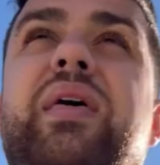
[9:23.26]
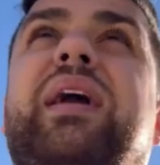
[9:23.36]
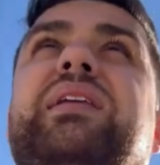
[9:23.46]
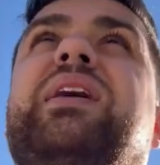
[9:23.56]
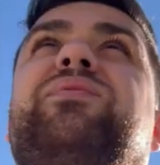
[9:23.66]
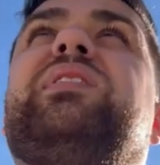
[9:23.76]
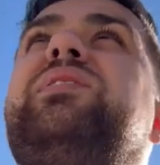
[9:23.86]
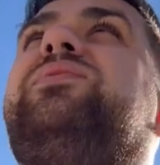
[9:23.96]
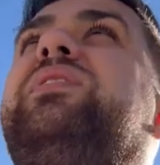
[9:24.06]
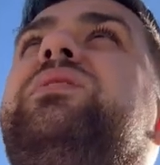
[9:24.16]
I could definitely
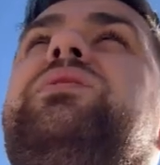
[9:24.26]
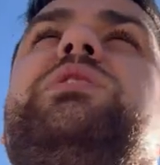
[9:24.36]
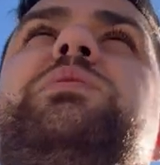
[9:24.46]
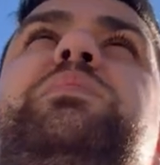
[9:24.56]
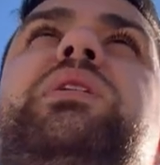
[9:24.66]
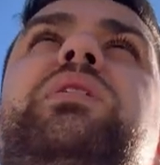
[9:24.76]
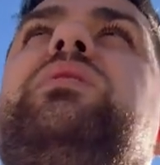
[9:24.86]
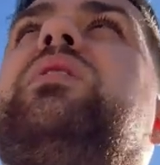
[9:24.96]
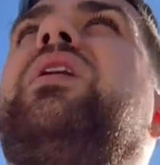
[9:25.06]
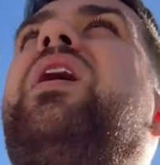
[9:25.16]
feel the speed
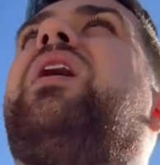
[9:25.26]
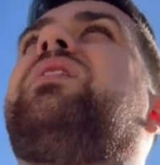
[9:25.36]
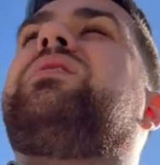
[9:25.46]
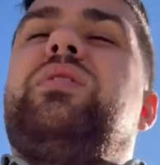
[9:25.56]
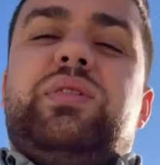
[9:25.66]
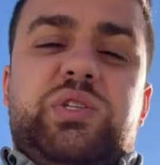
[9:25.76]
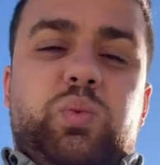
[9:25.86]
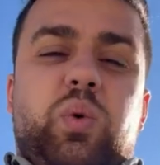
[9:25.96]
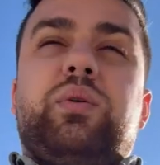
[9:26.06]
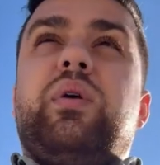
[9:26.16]
on this
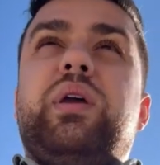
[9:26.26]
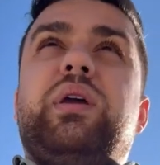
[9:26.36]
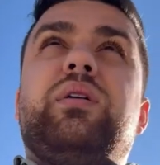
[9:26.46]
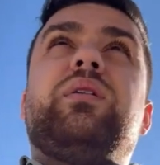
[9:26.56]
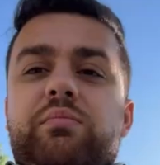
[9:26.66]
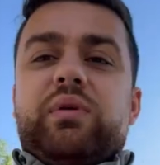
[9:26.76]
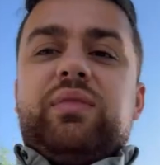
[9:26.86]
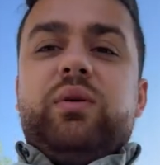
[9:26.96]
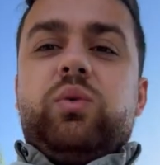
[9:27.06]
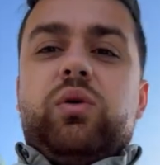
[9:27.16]
one right here, but I
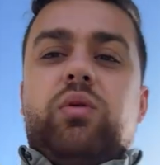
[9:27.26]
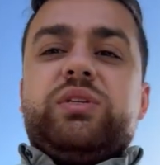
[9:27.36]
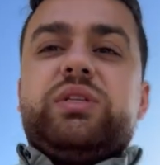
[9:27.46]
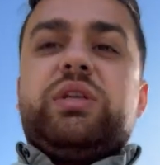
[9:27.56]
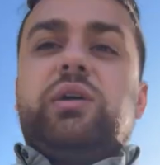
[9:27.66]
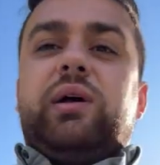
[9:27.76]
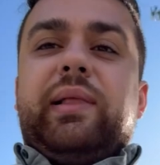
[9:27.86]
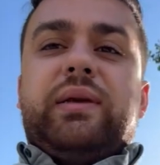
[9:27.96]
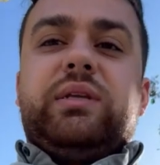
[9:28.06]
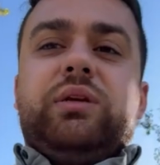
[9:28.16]
think we're still
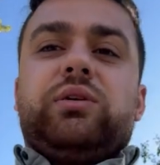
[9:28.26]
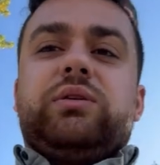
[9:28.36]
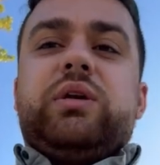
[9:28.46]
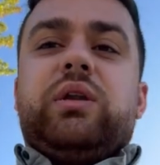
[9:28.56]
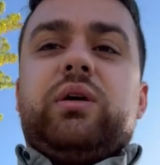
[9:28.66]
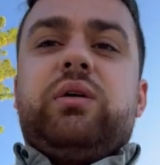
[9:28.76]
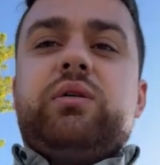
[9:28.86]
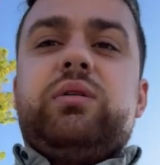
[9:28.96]
collecting good data.